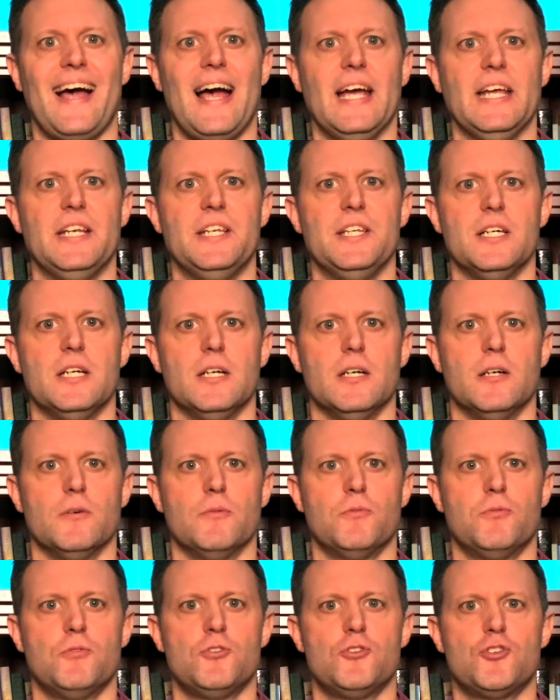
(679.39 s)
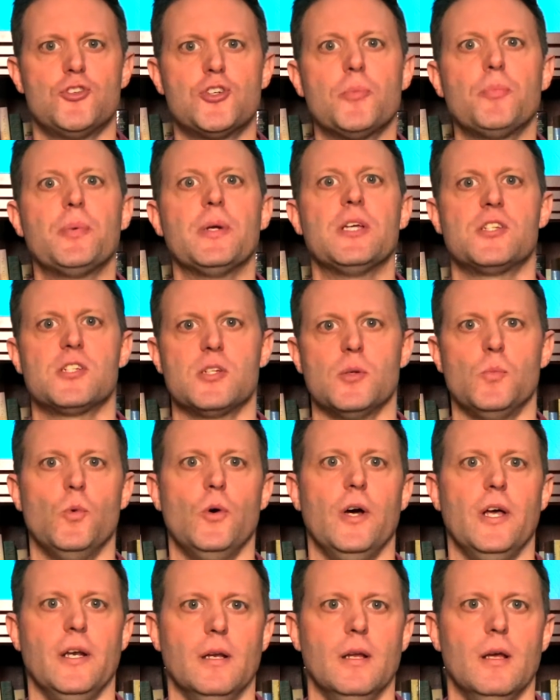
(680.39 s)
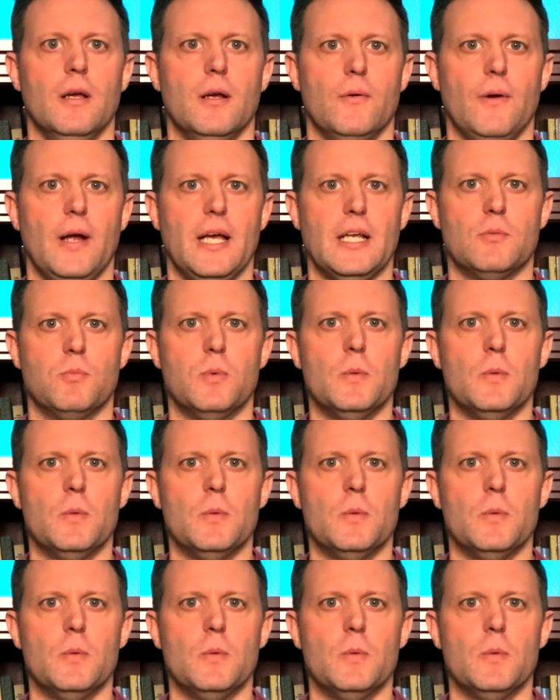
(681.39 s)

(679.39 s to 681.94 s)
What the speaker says: idea of tripping someone, right?